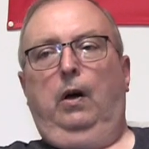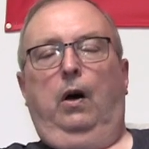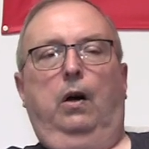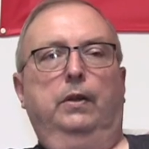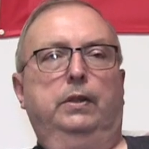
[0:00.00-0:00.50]

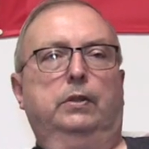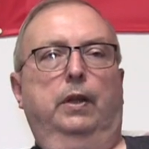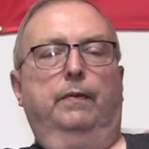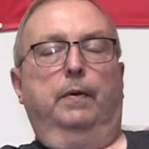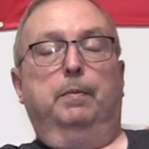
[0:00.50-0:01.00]
all these
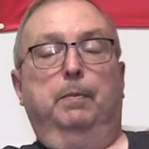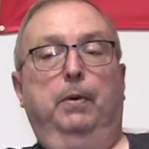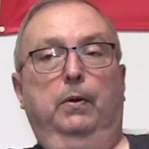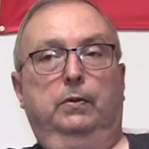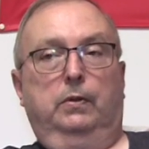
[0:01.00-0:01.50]
different
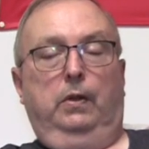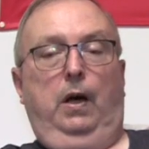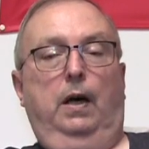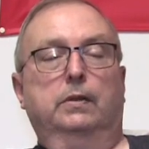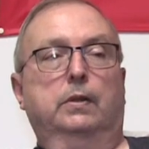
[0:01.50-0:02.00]
proposed
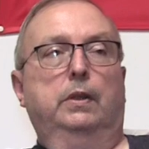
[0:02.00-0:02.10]
laws.